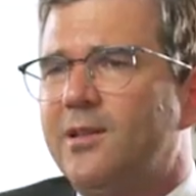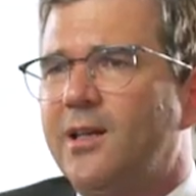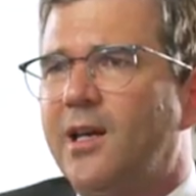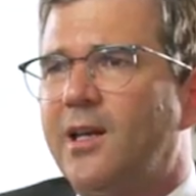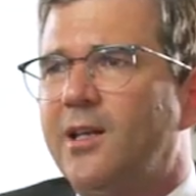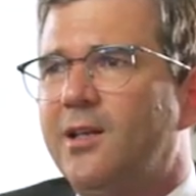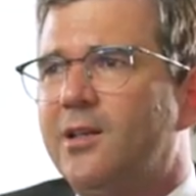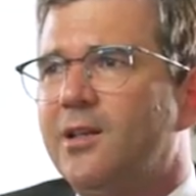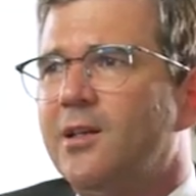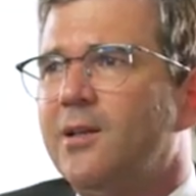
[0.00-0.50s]

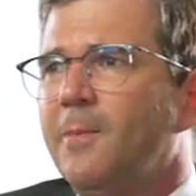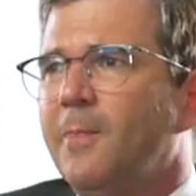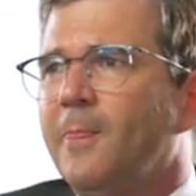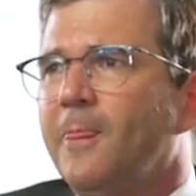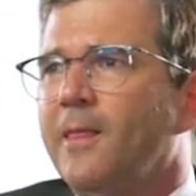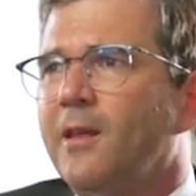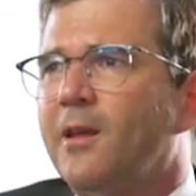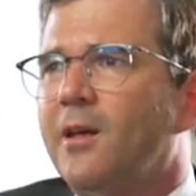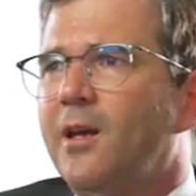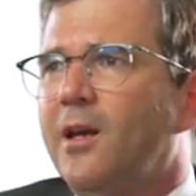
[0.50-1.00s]
and
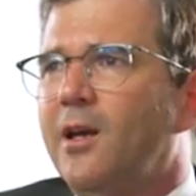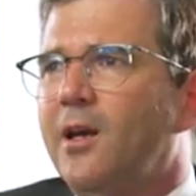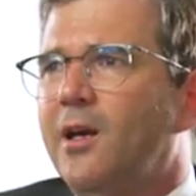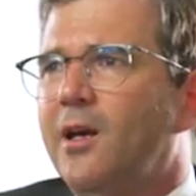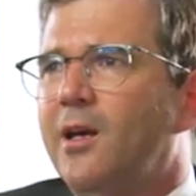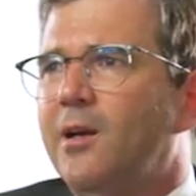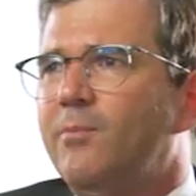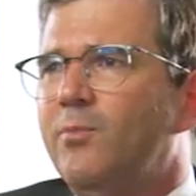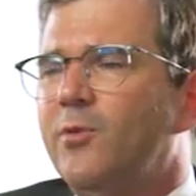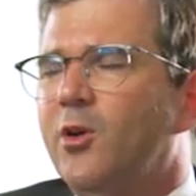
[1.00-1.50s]

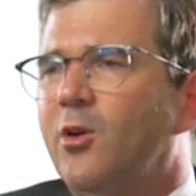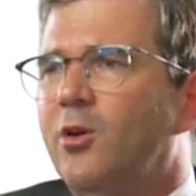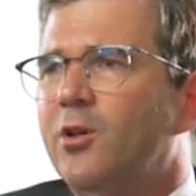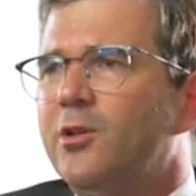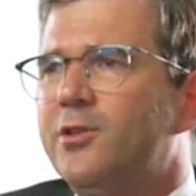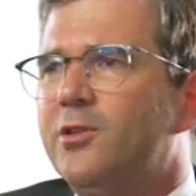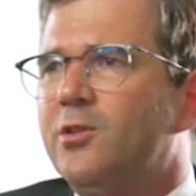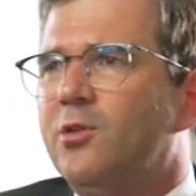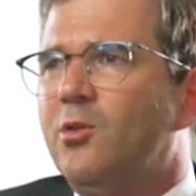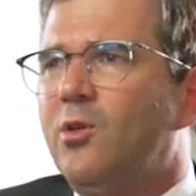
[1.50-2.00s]

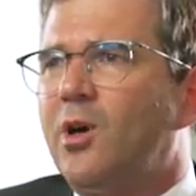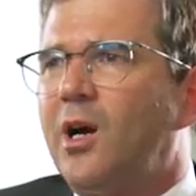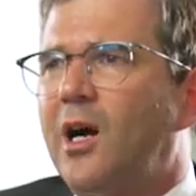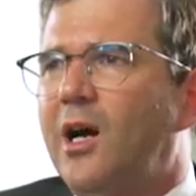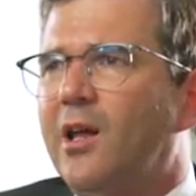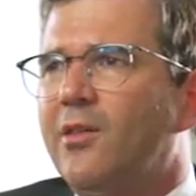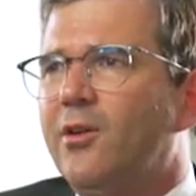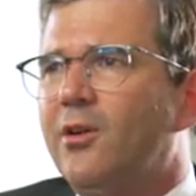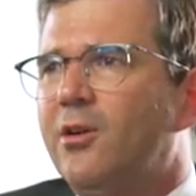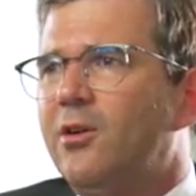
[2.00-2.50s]
also
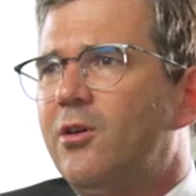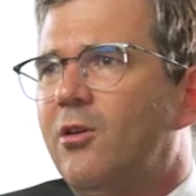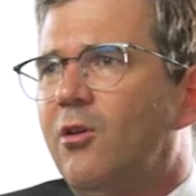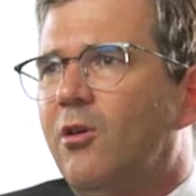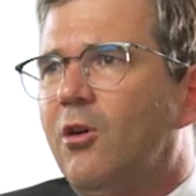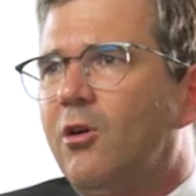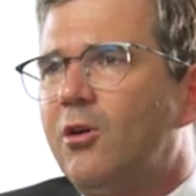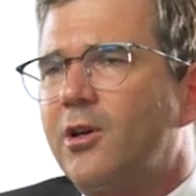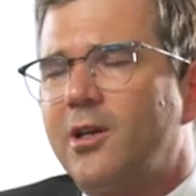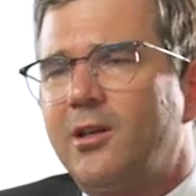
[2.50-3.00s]
other
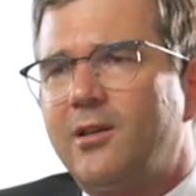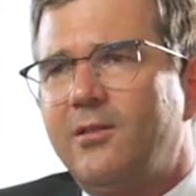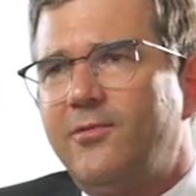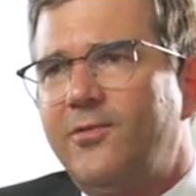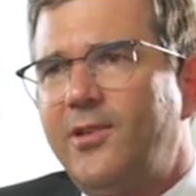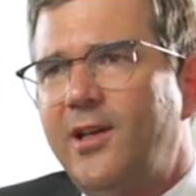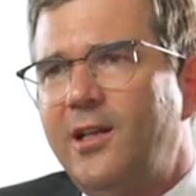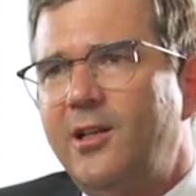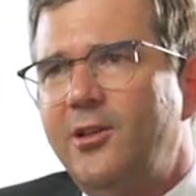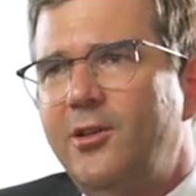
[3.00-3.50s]
organ
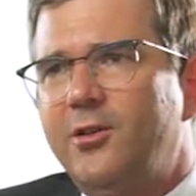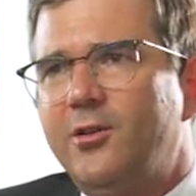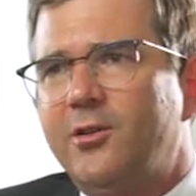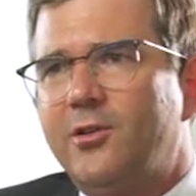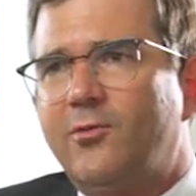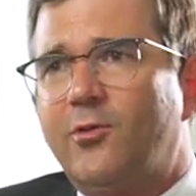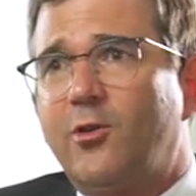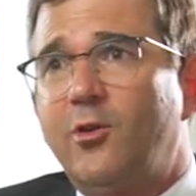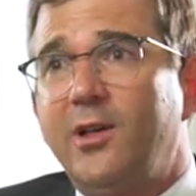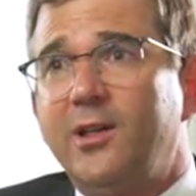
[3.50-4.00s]
failures.
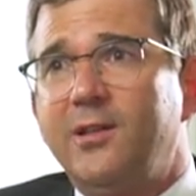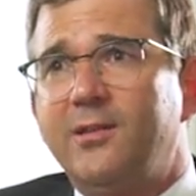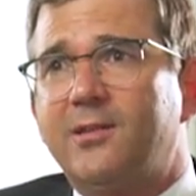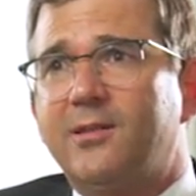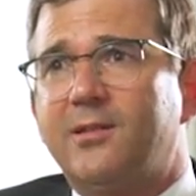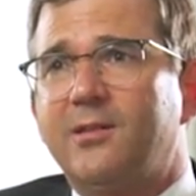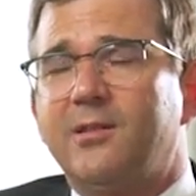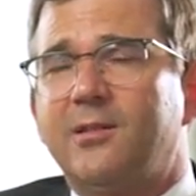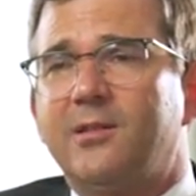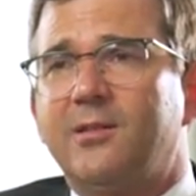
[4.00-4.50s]
For
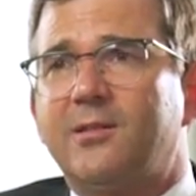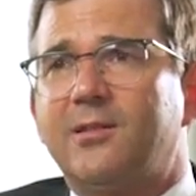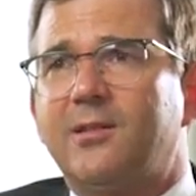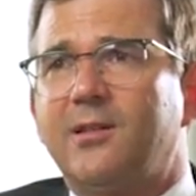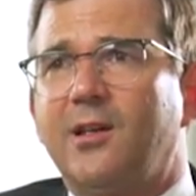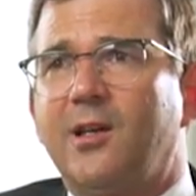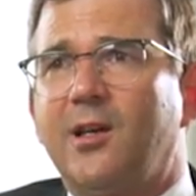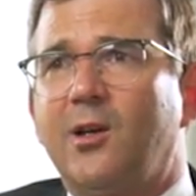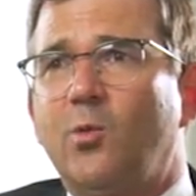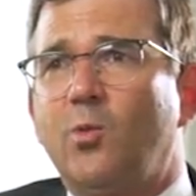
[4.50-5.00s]
instance,
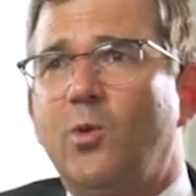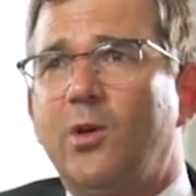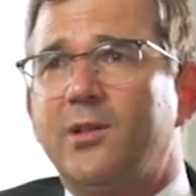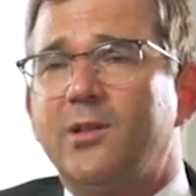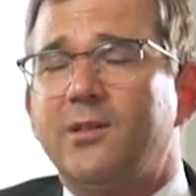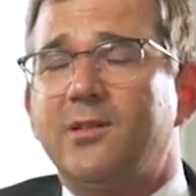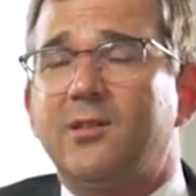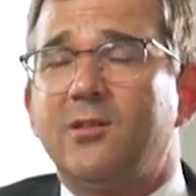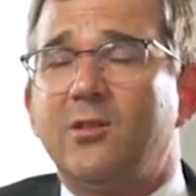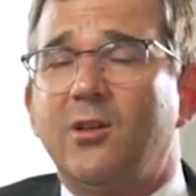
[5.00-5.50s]
what
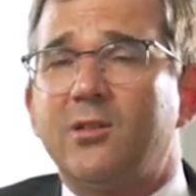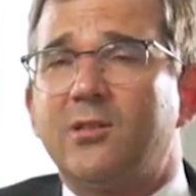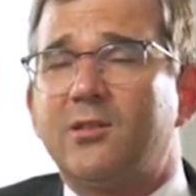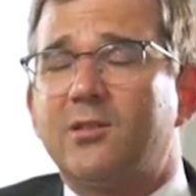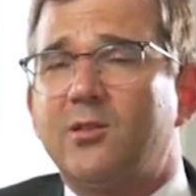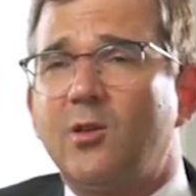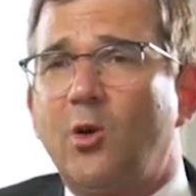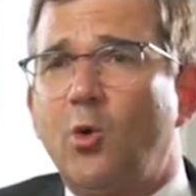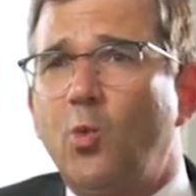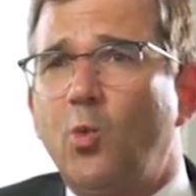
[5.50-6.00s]
is not so